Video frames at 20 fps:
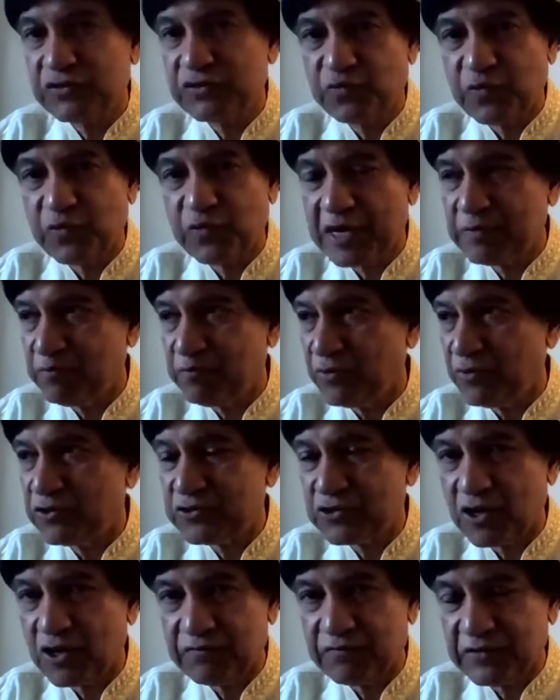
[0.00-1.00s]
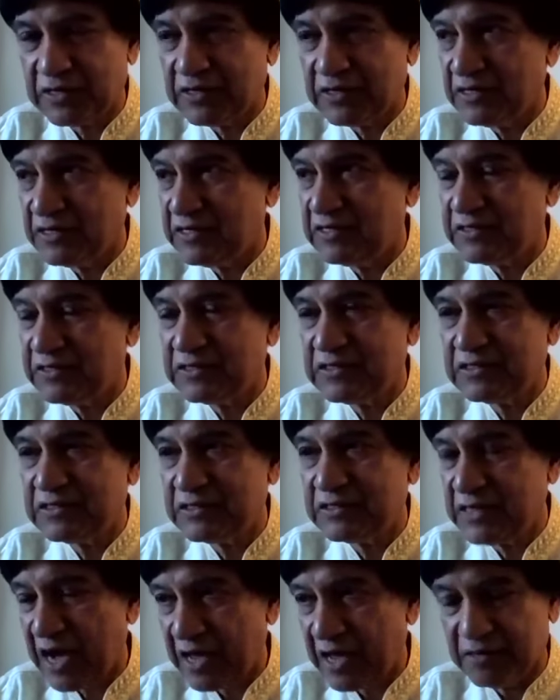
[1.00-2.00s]
which is what most often is
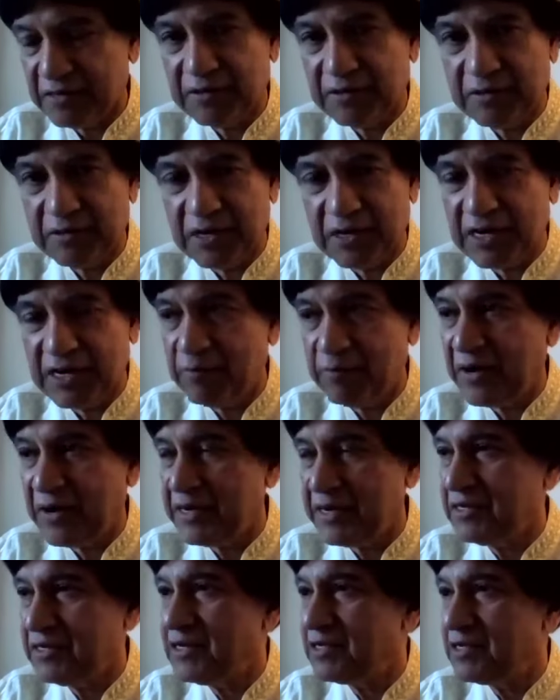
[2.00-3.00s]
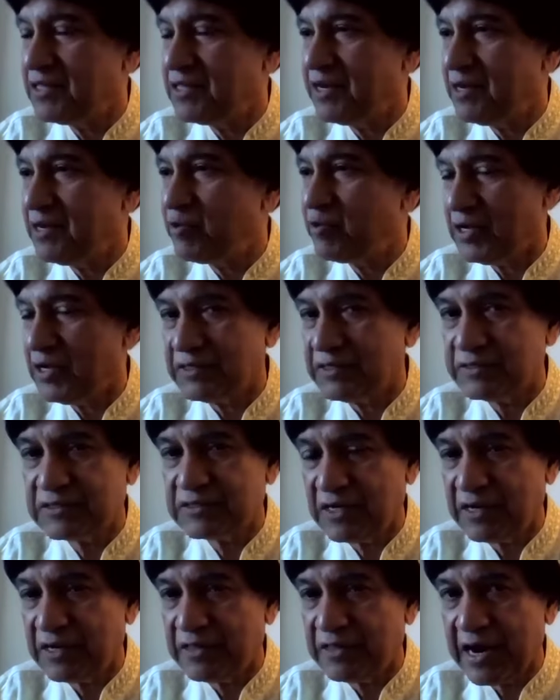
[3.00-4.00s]
done by the liberals.
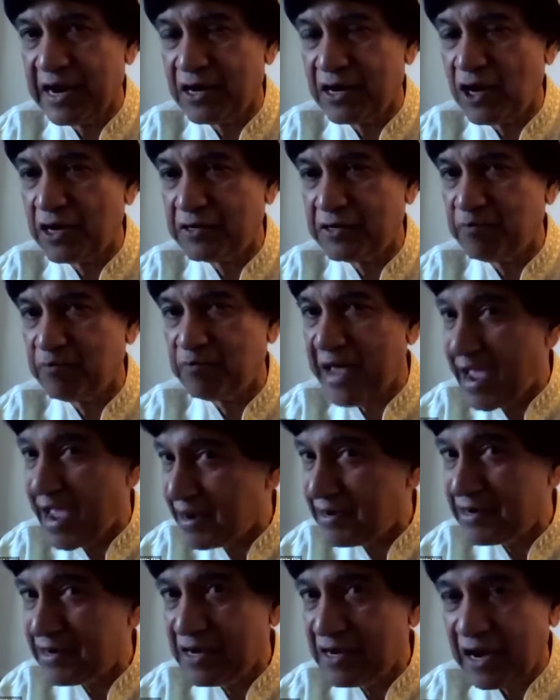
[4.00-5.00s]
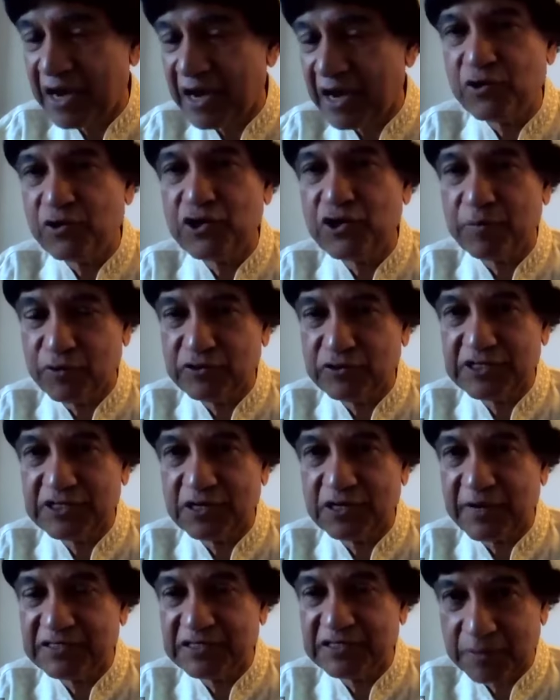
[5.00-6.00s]
They are not bad. I don't oppose
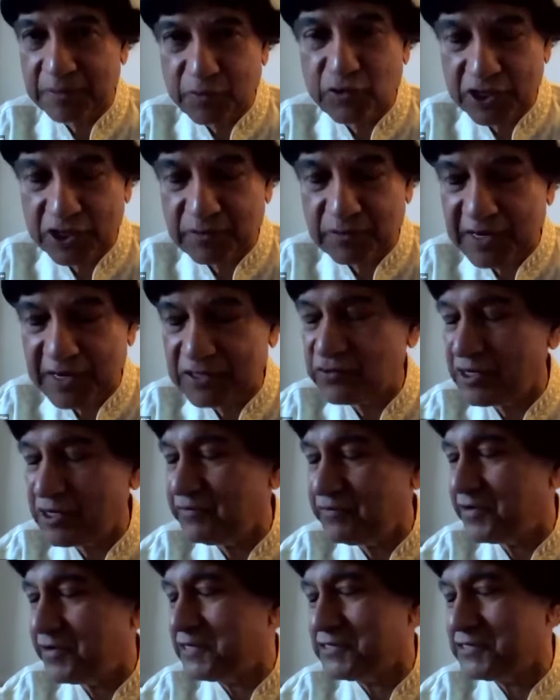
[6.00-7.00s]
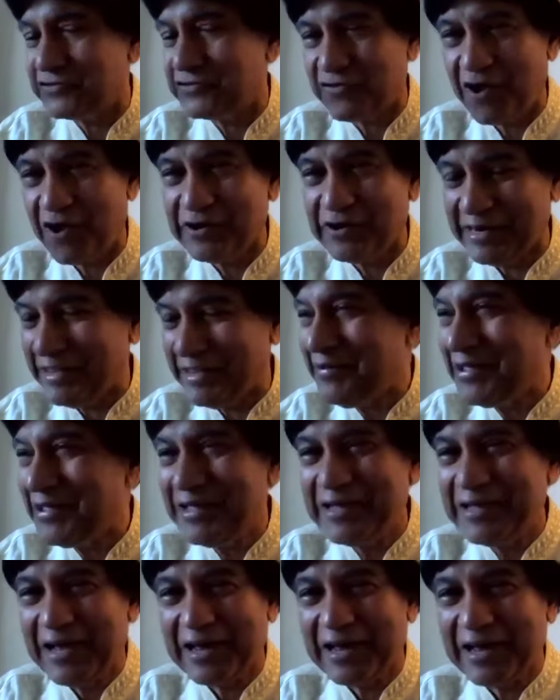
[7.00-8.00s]
them. I support them actually very strongly,
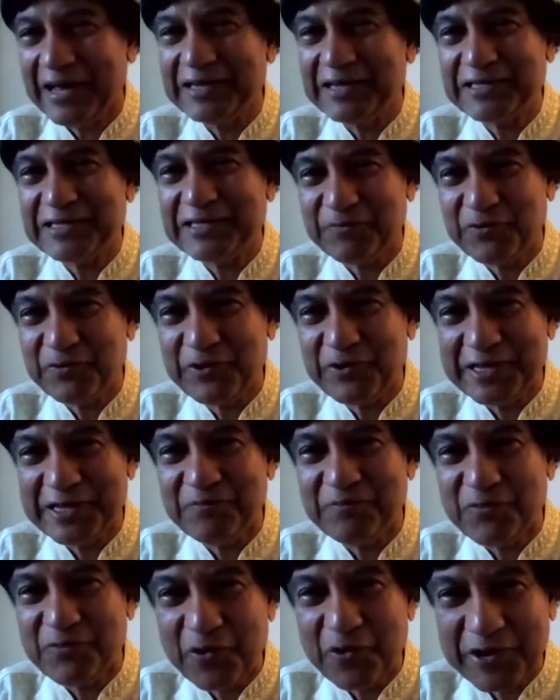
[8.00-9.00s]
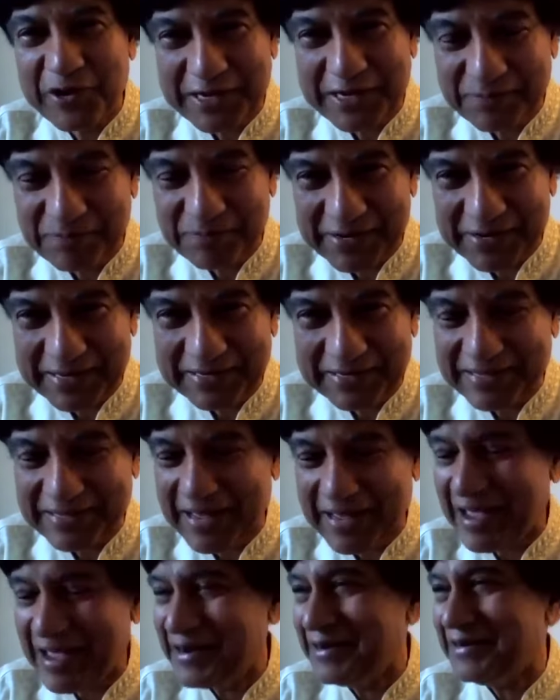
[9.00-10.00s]
and I support them more deeply
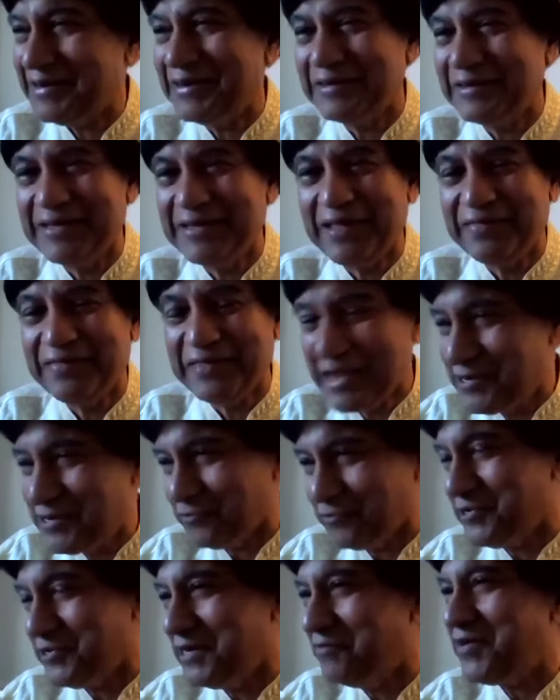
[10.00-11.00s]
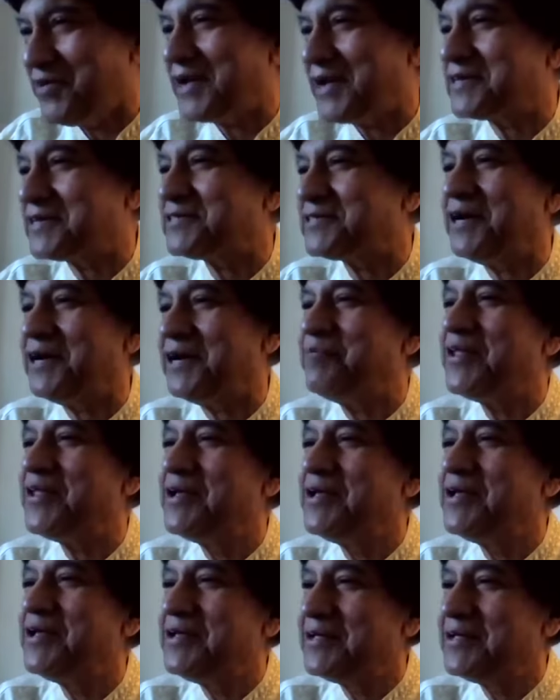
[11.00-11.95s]
than they do, in fact.